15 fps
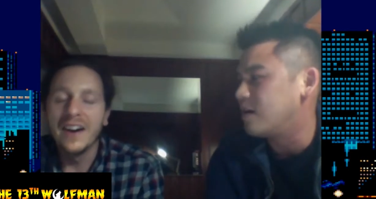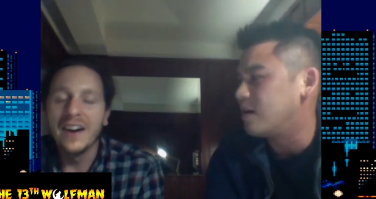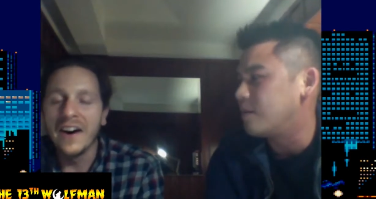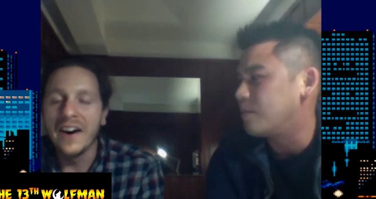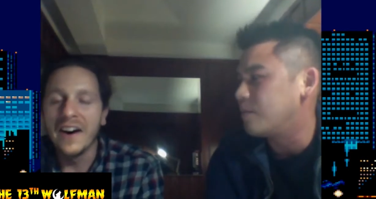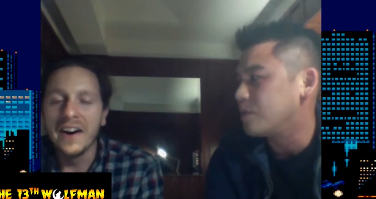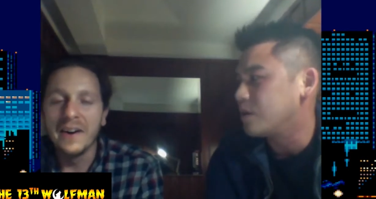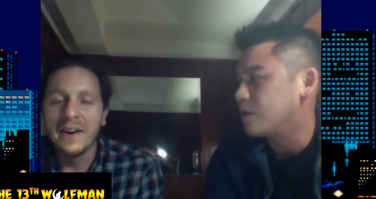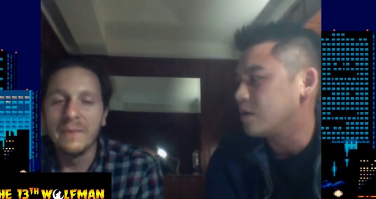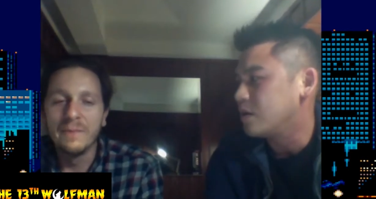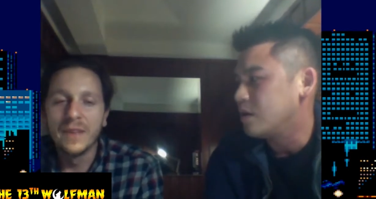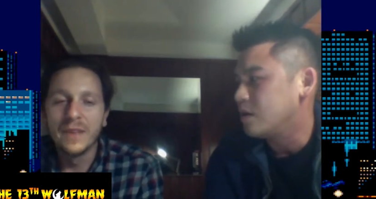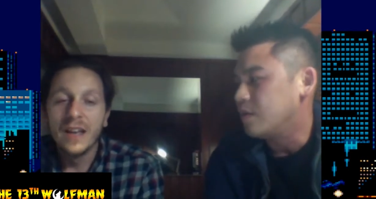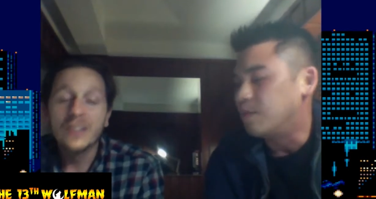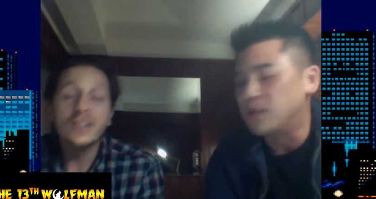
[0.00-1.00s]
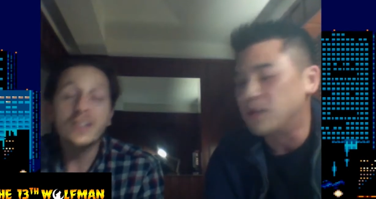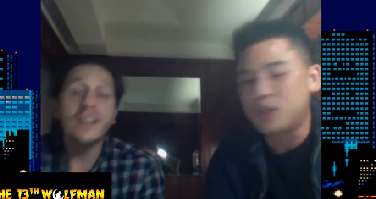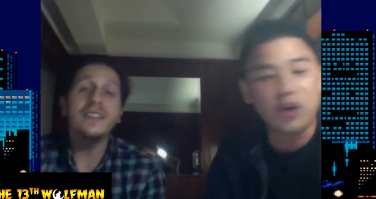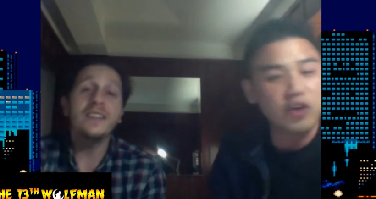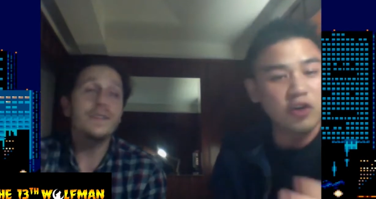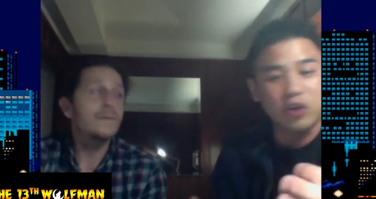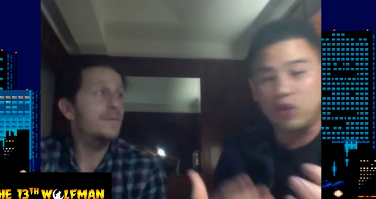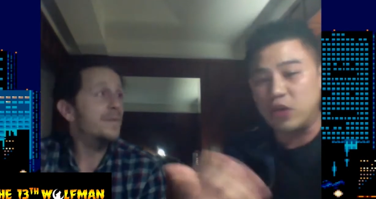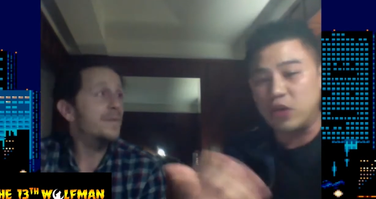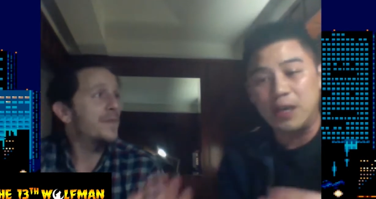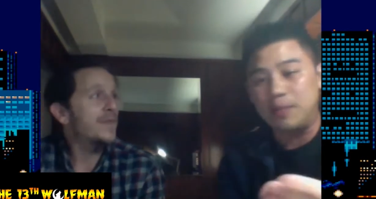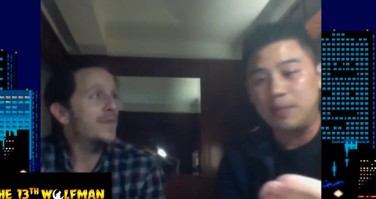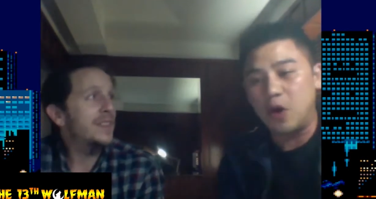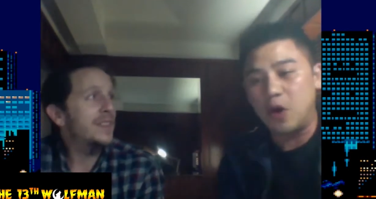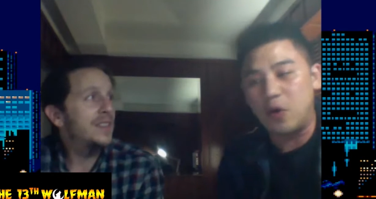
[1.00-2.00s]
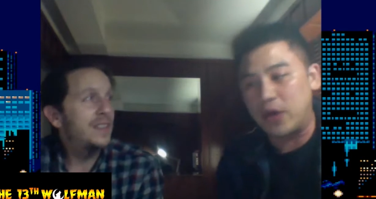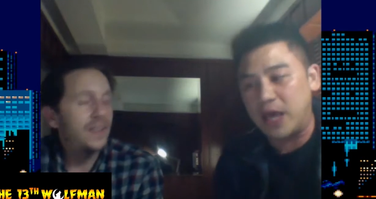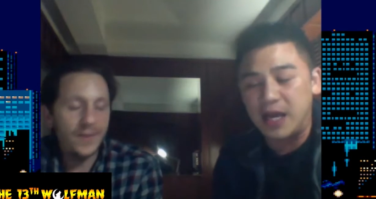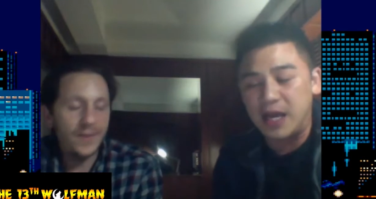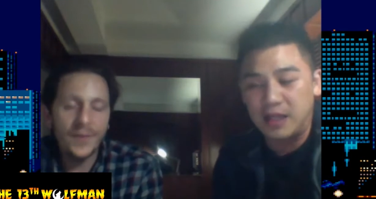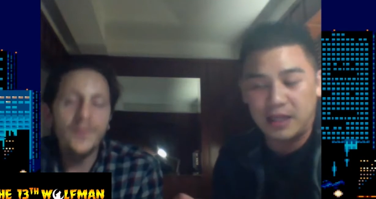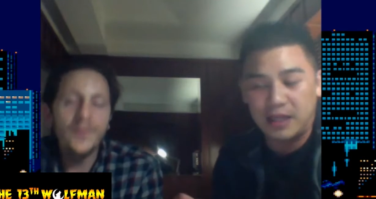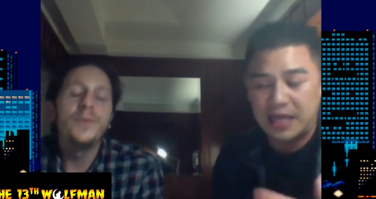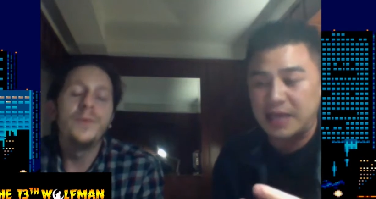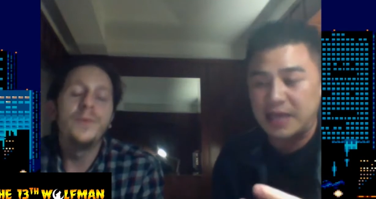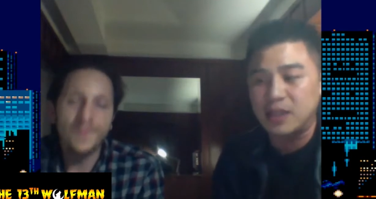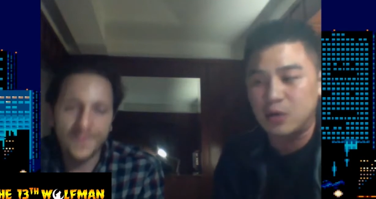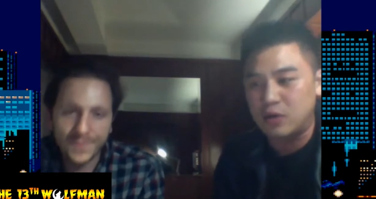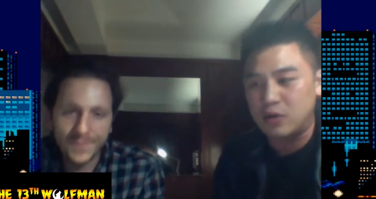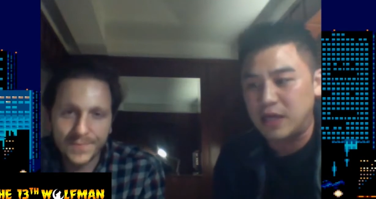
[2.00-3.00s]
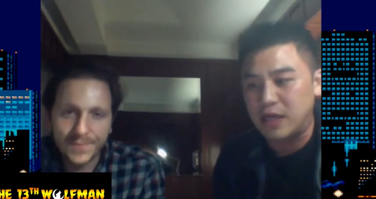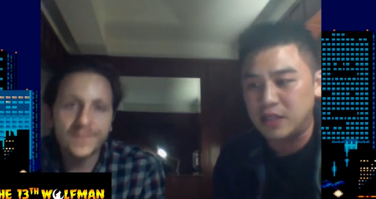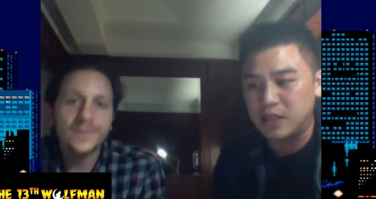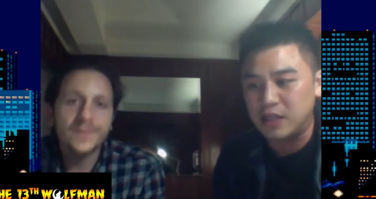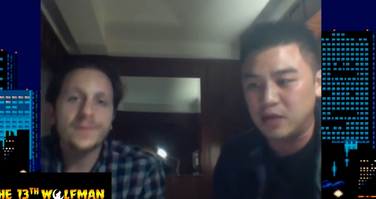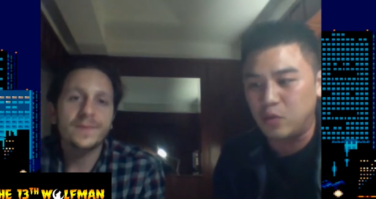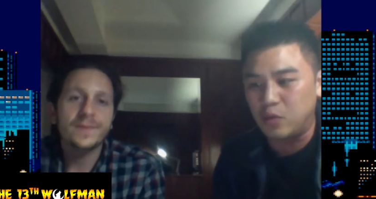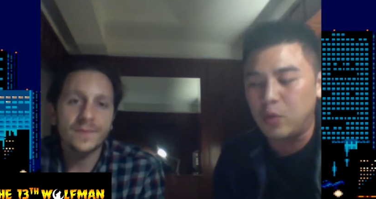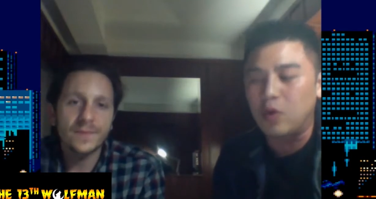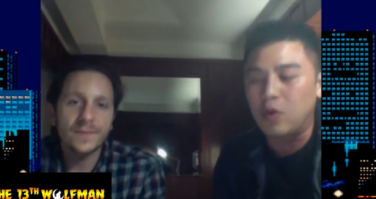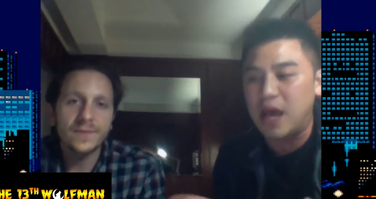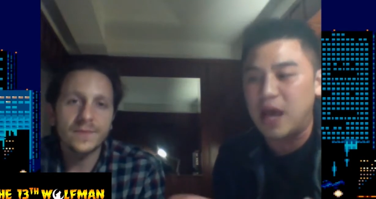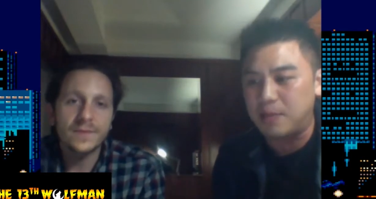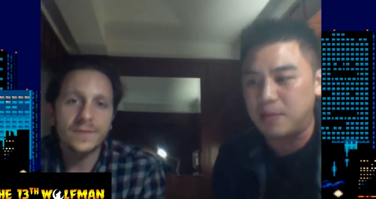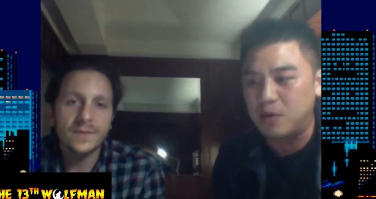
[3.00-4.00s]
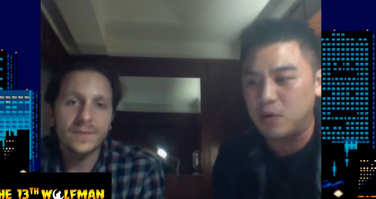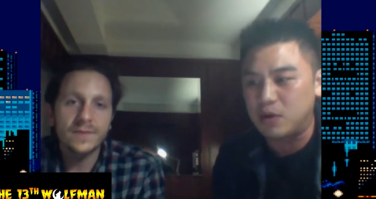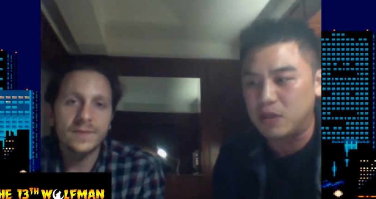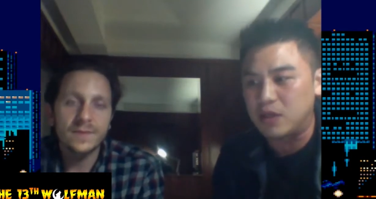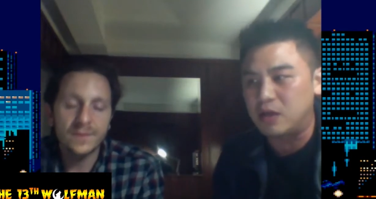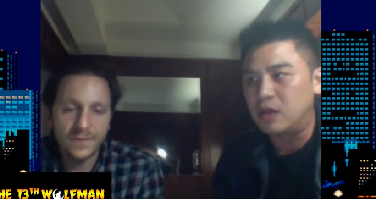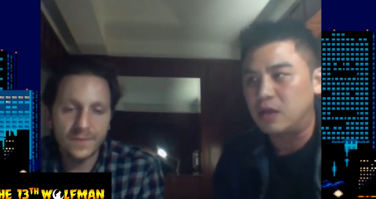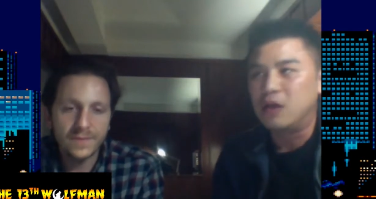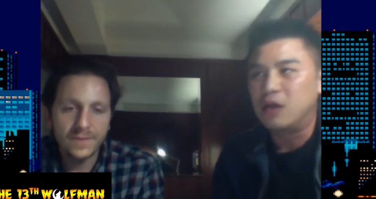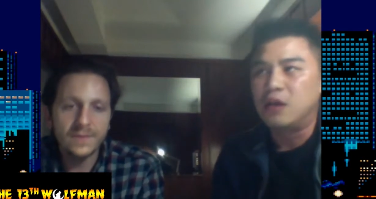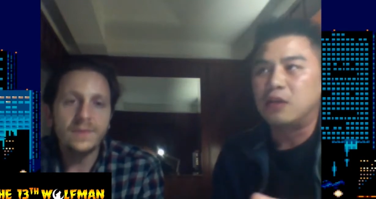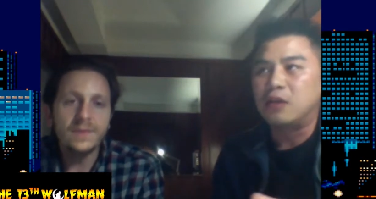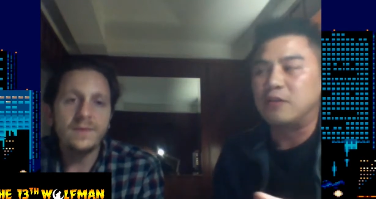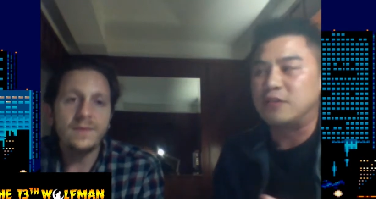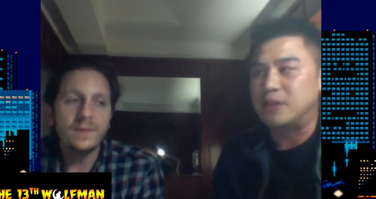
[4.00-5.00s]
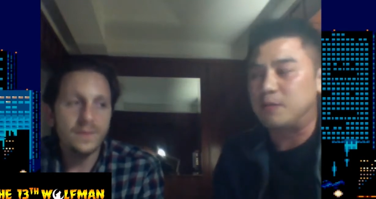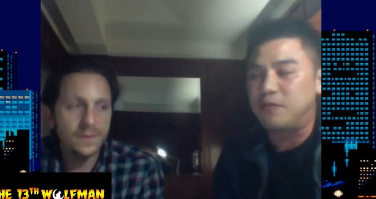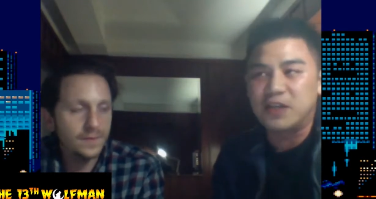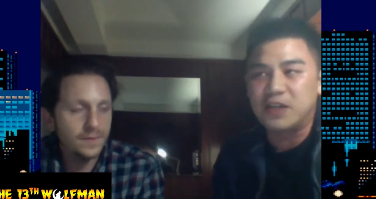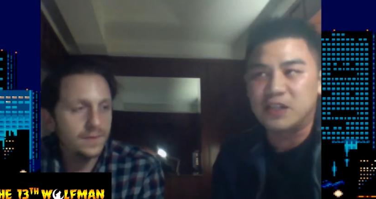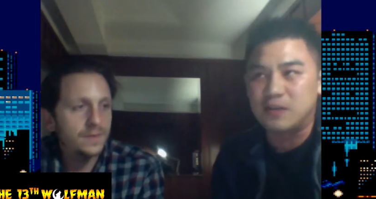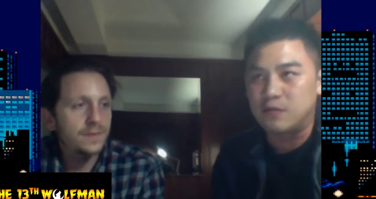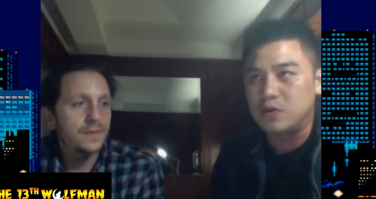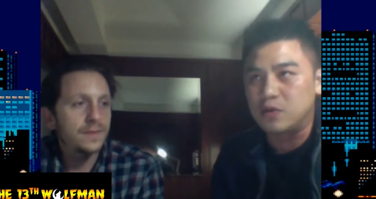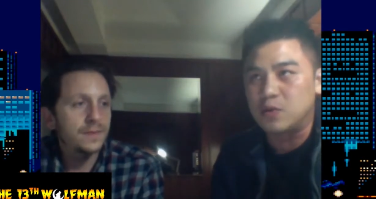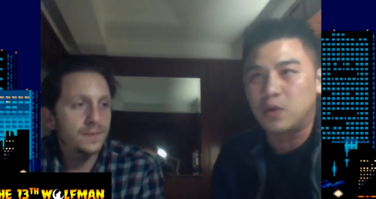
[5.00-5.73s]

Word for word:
Speaker 1: But, you know, you keep going at it. Like, that did we were happy with it. Some festivals were